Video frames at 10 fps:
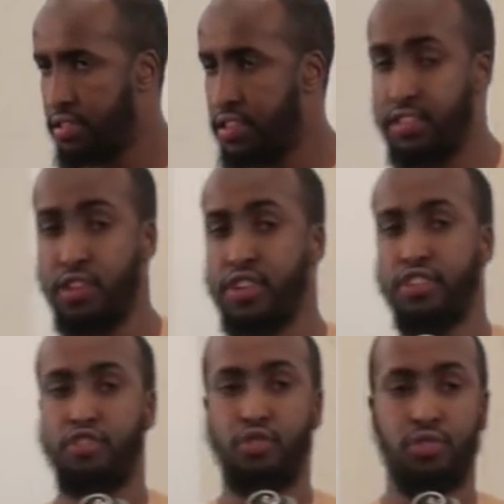it's a serious
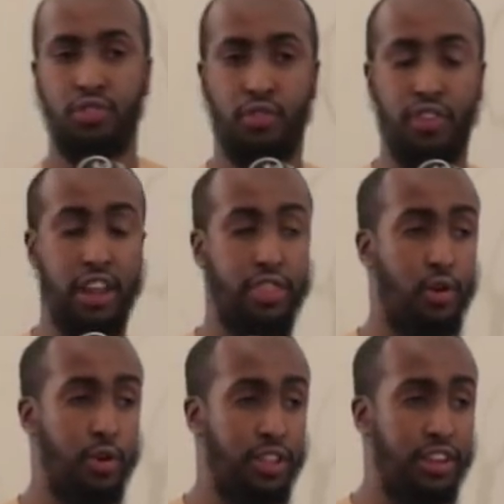issue. Sufyan
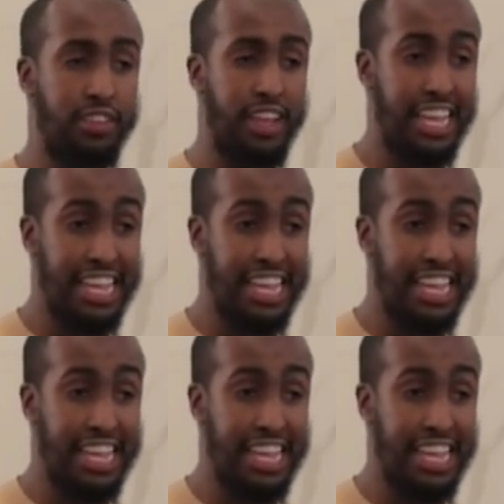al-Thawri, what did he say?